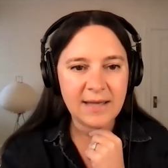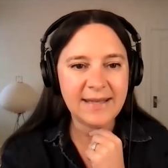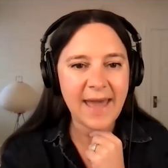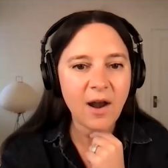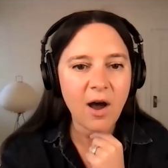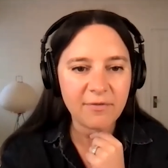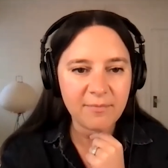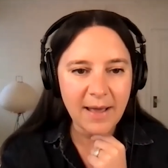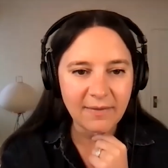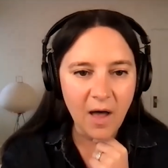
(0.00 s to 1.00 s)
Get
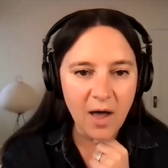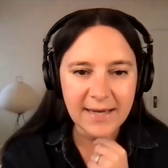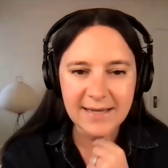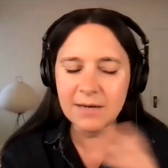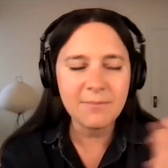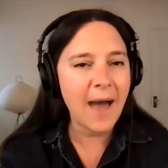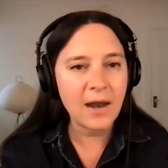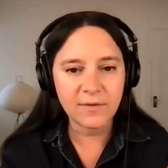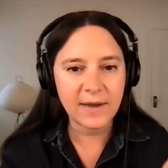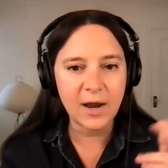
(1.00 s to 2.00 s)
off my lawn. It didn't
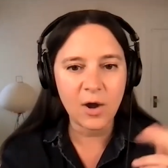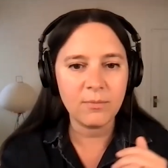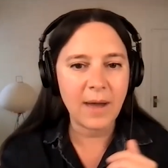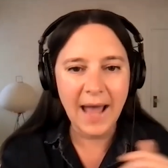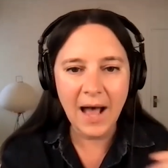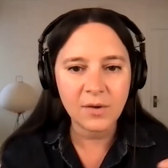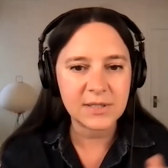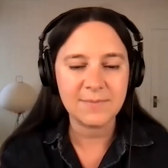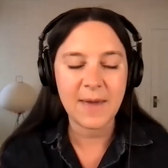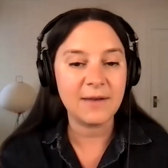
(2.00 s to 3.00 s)
matter that I own my
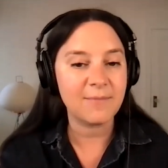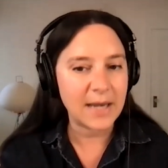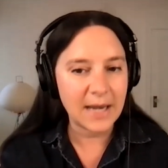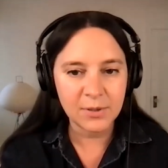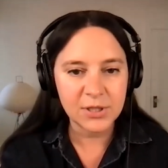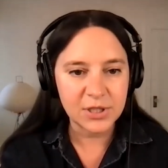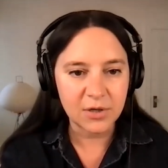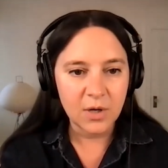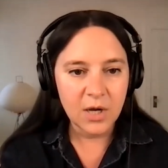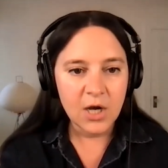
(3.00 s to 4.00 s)
house, as many of my neighbors
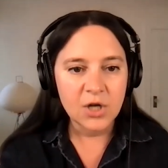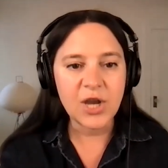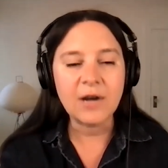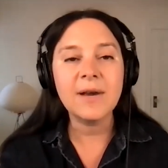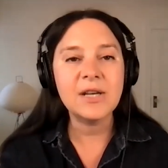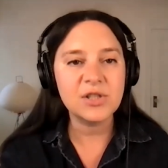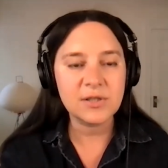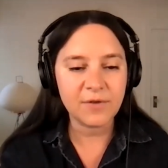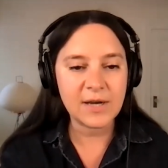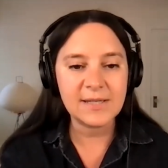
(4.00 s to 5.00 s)
do.
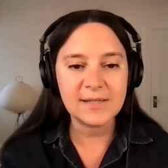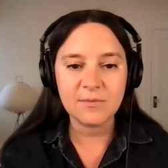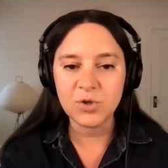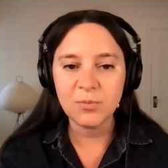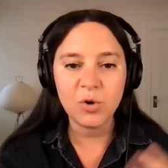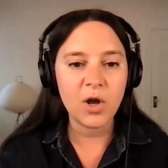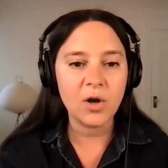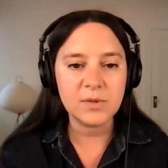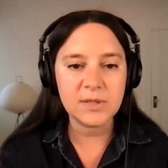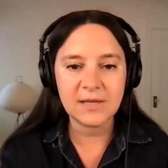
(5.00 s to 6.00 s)
Generations of racism, Jim
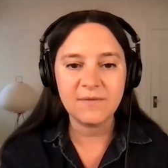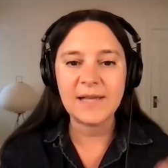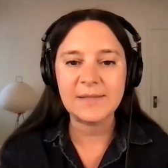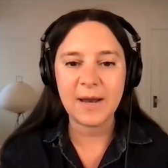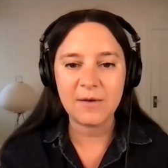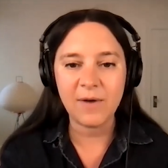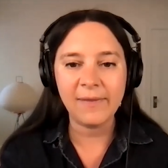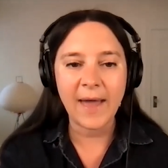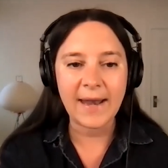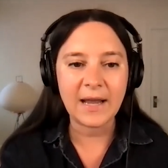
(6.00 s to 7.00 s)
Crow, disinvestment, and
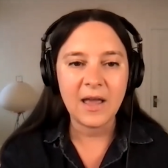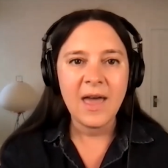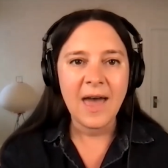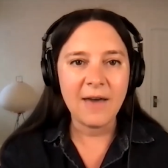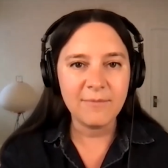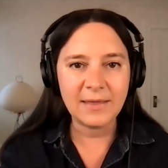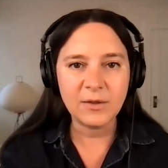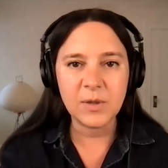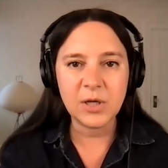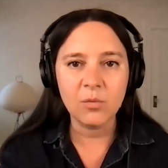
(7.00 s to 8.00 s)
redlining have
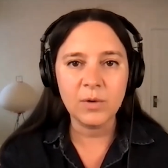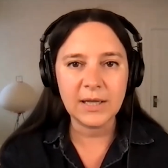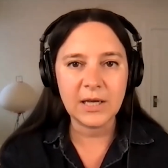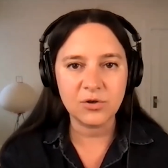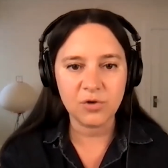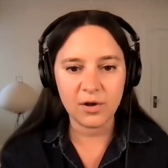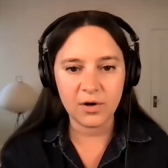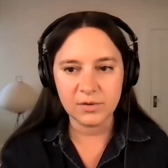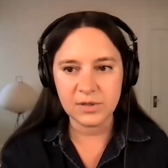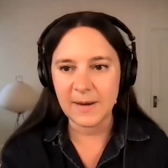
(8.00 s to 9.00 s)
meant that we don't really control
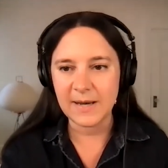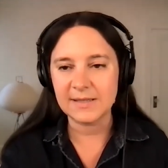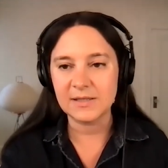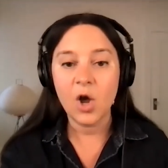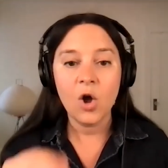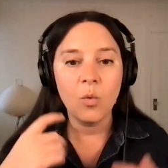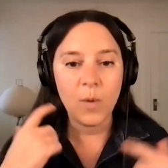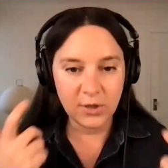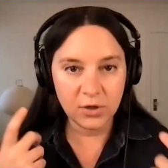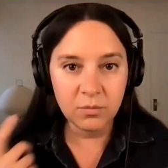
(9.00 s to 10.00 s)
our own spaces.
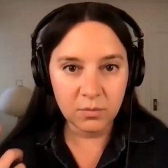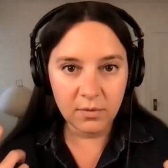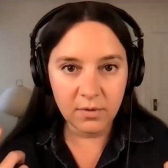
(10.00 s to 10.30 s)
When you,